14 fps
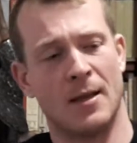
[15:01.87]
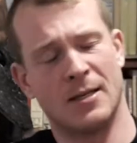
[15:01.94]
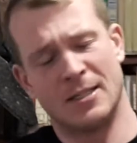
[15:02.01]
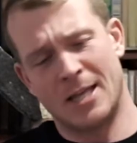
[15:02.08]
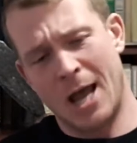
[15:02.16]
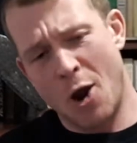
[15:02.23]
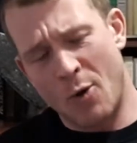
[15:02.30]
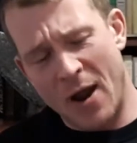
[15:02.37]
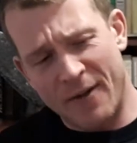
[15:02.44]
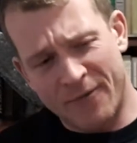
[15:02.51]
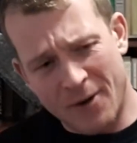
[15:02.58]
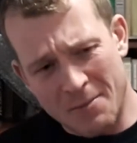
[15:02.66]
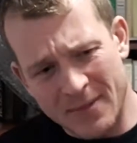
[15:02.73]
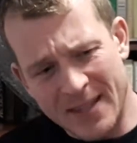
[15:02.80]
Stay away
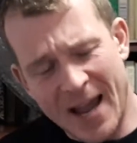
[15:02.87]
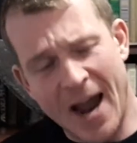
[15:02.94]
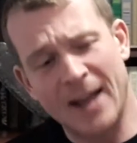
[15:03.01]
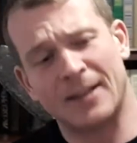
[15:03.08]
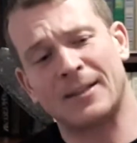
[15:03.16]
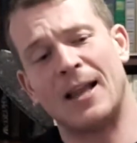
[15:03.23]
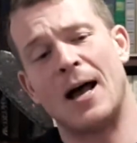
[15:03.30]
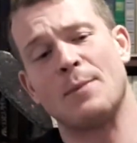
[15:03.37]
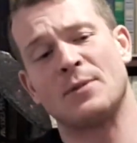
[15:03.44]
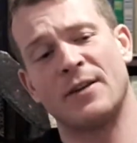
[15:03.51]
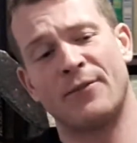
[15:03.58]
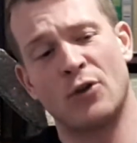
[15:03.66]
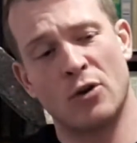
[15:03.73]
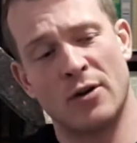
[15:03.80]
from nightclubs
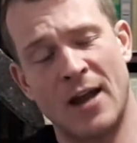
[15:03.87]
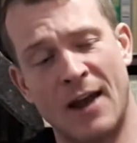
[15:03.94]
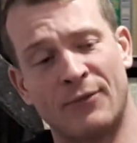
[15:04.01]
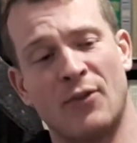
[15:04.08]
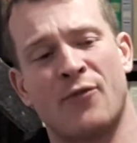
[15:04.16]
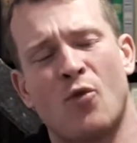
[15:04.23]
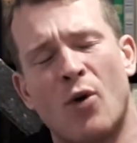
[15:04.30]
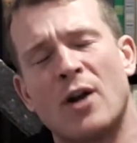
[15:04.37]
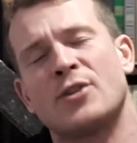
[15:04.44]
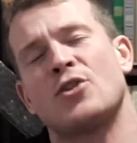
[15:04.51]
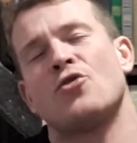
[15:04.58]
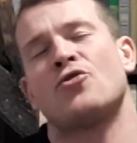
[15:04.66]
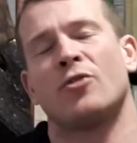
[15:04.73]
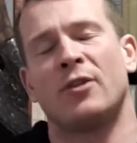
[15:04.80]
if you don't have to. Of
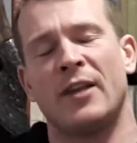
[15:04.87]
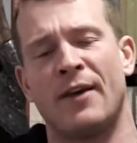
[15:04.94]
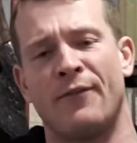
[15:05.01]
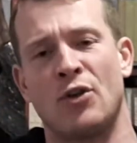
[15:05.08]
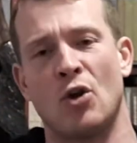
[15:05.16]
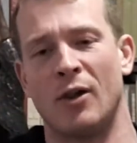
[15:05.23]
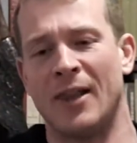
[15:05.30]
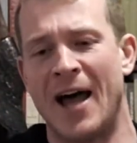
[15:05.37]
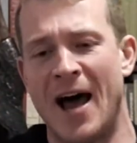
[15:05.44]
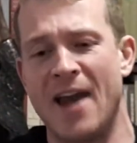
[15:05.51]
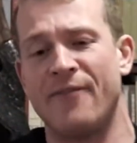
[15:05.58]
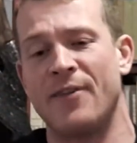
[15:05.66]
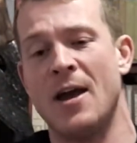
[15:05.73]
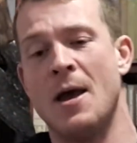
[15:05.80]
course, you should live your
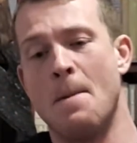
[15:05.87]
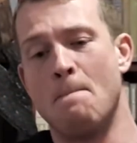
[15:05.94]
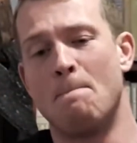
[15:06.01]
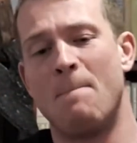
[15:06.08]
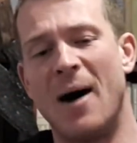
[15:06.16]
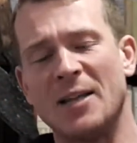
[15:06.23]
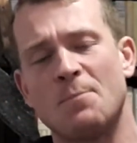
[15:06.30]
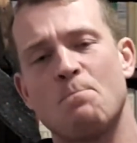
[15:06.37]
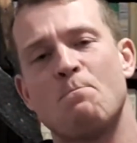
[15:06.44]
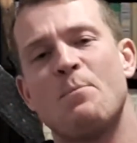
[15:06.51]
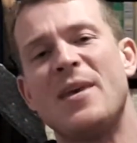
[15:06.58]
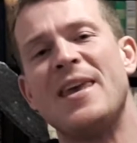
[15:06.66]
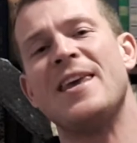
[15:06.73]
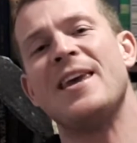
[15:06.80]
life, but
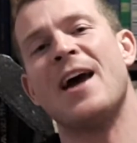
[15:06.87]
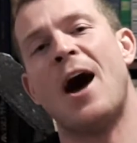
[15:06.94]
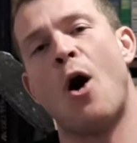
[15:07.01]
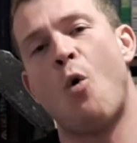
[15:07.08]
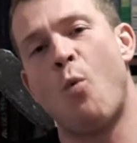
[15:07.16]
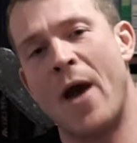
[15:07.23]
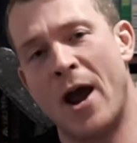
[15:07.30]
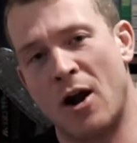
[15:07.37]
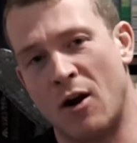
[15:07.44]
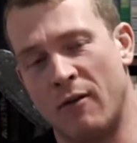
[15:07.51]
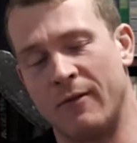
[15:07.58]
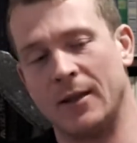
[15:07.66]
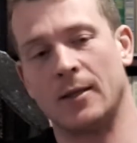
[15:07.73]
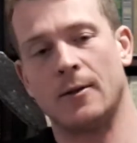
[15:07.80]
be aware
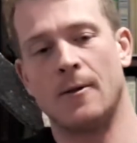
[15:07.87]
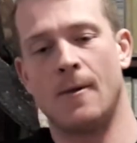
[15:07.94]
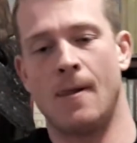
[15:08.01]
of it.